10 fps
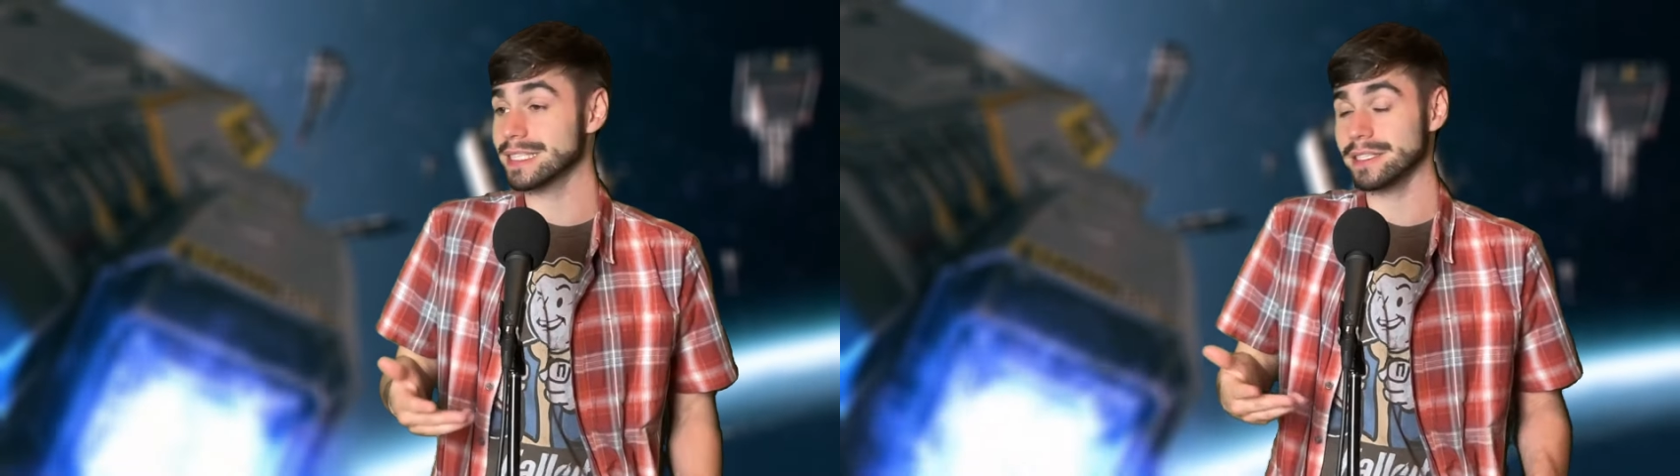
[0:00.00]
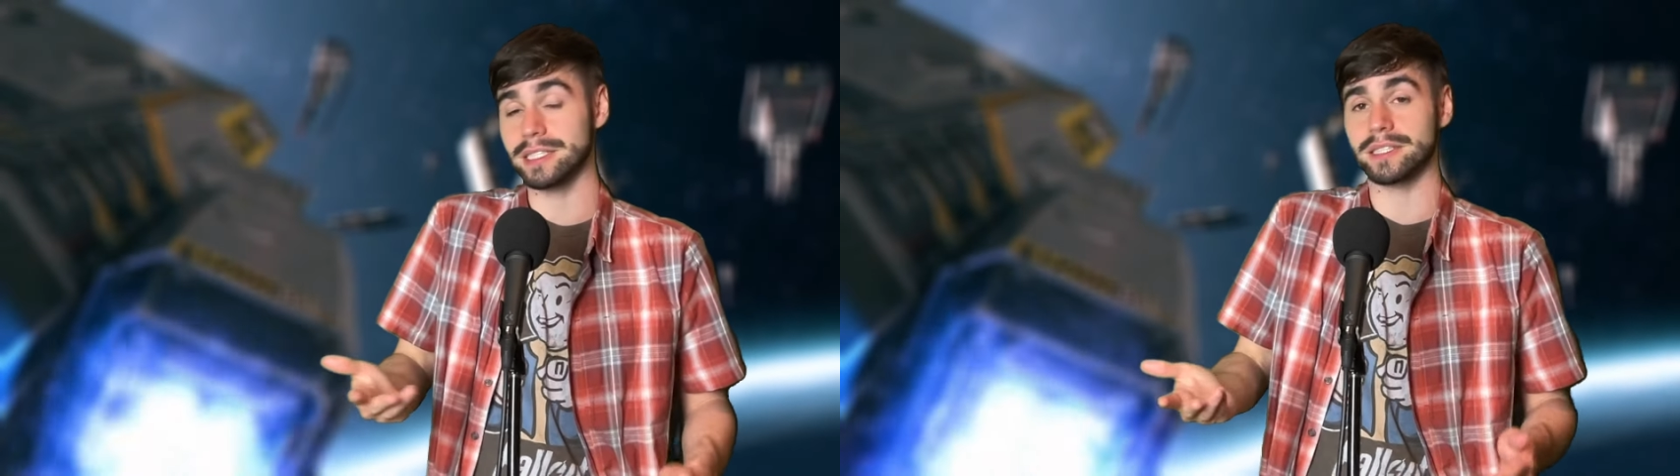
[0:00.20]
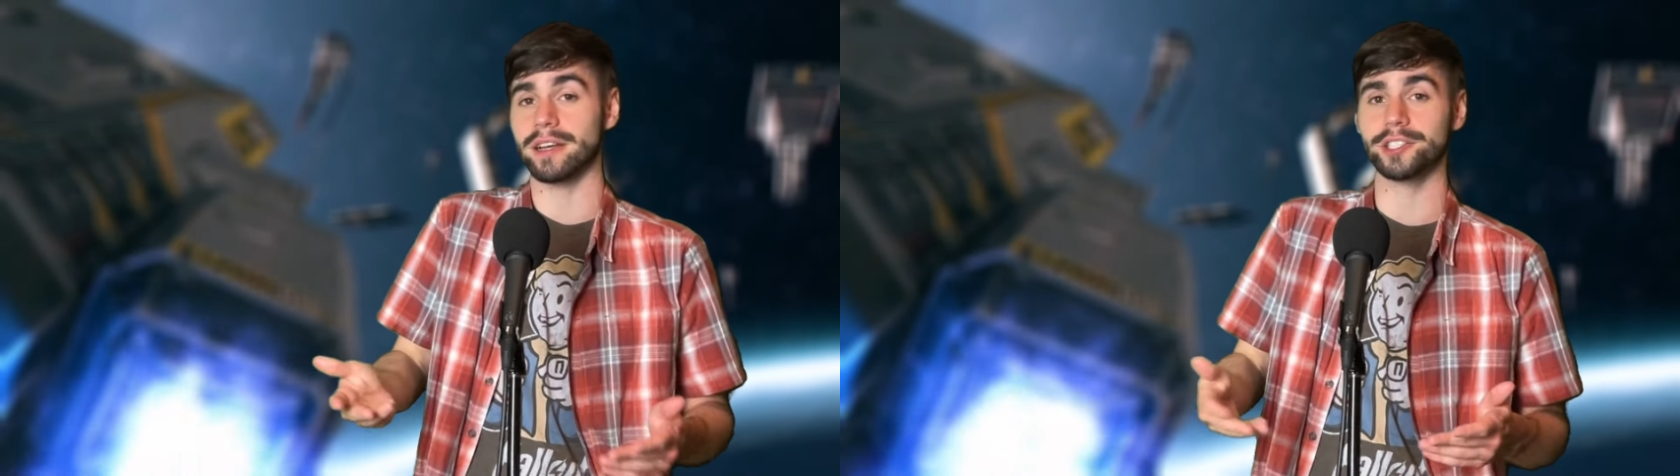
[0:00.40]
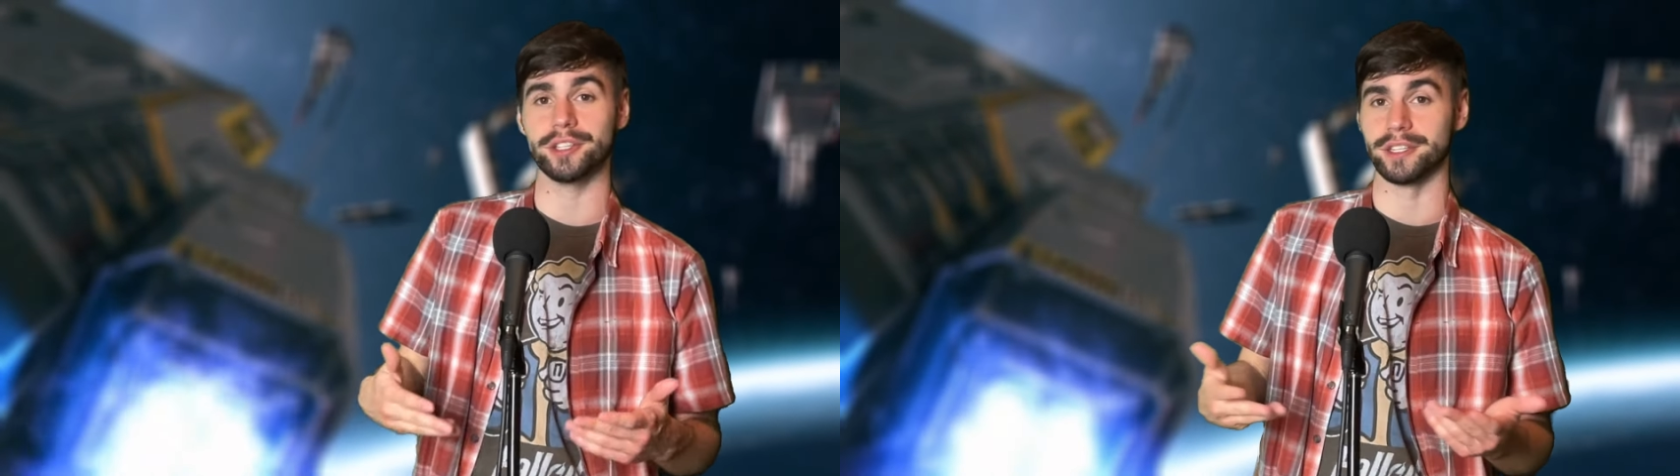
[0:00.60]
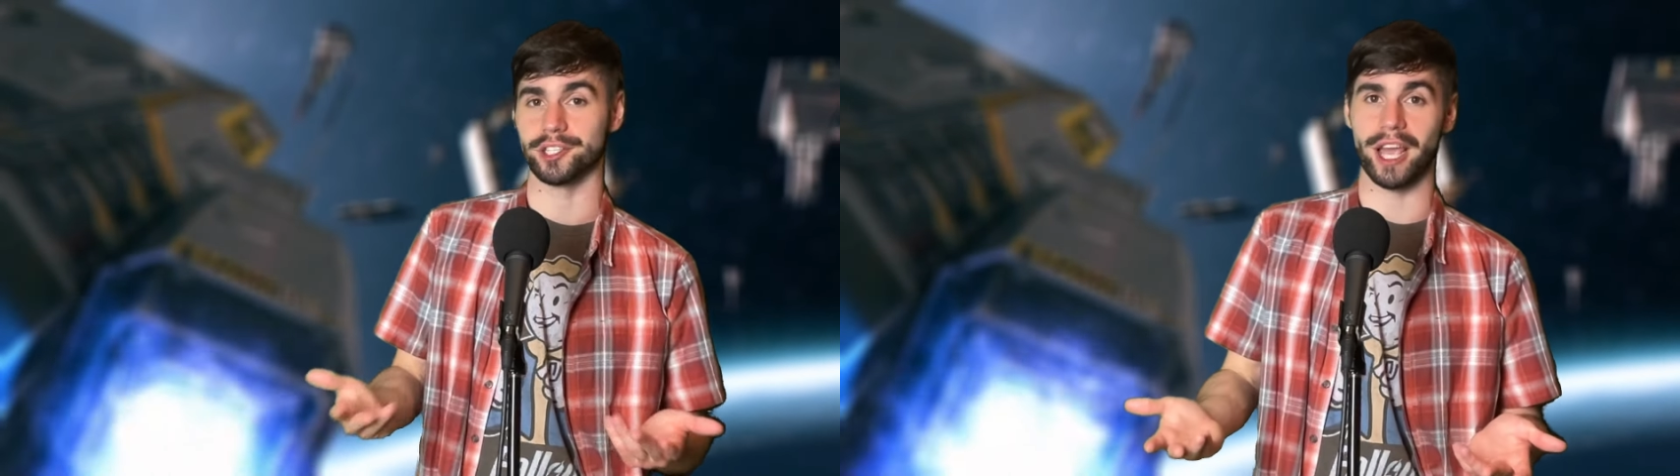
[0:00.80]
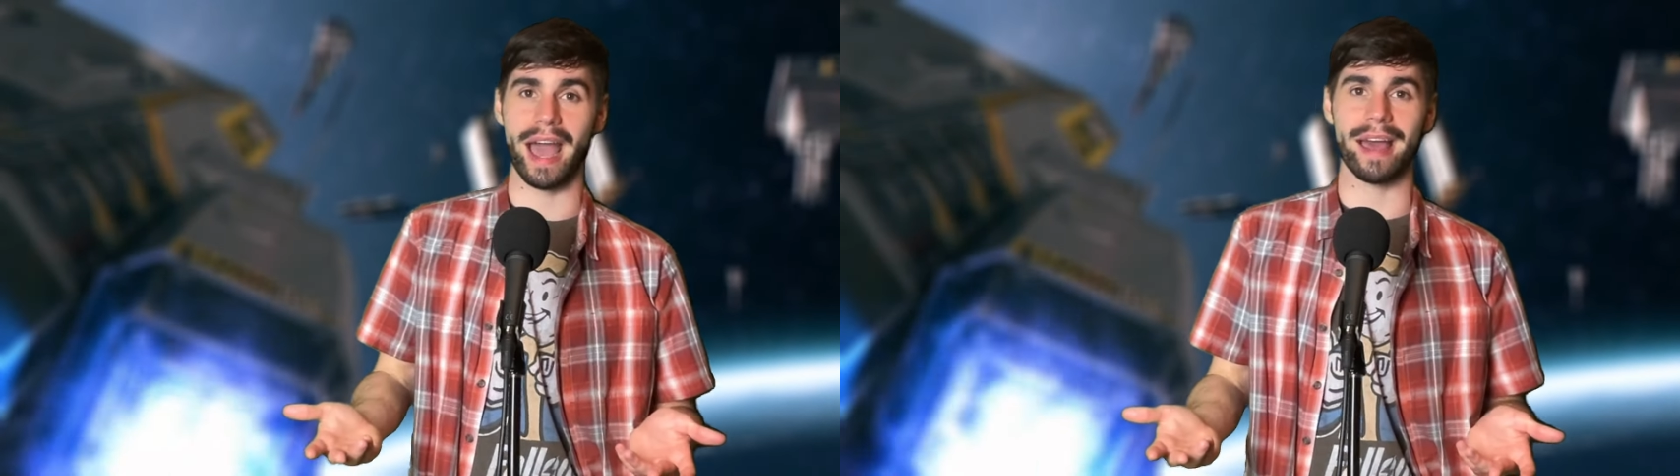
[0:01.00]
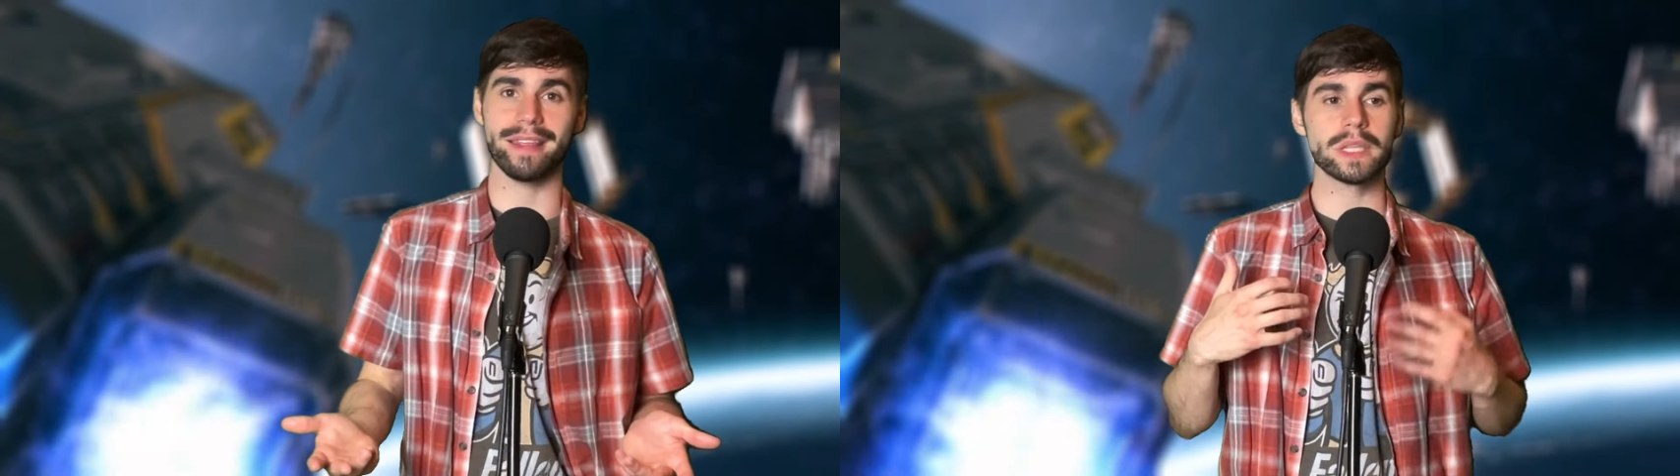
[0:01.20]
is a discussion, a chat.